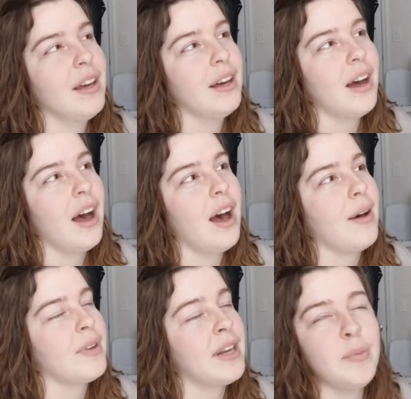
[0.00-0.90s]

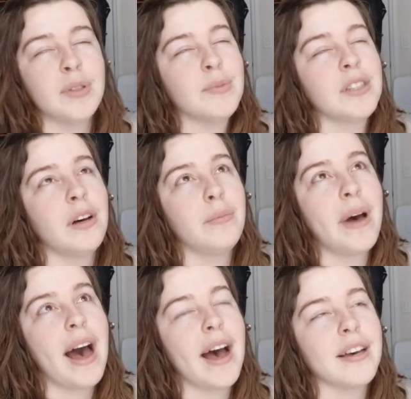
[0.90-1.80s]
an Epsom salt
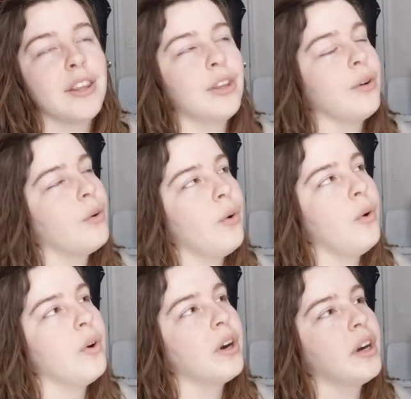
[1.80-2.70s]
bath,
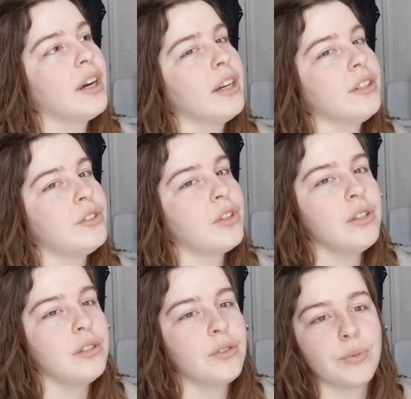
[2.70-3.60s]
or
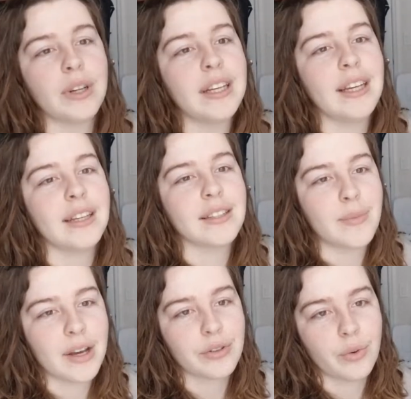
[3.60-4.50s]
just drinking some
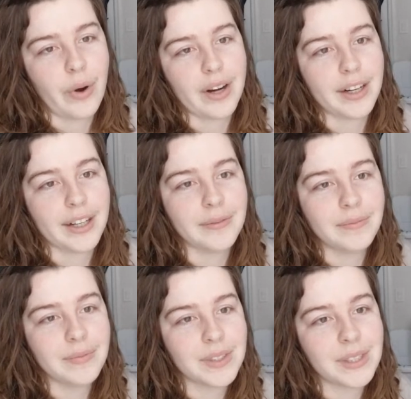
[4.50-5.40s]
extra water.
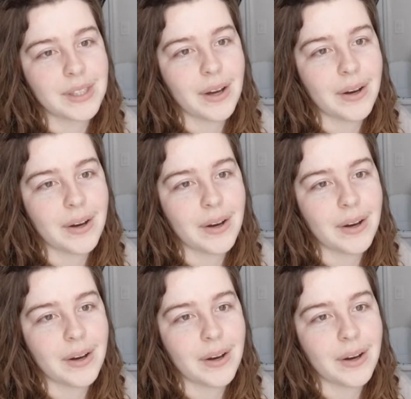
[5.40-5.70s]
So,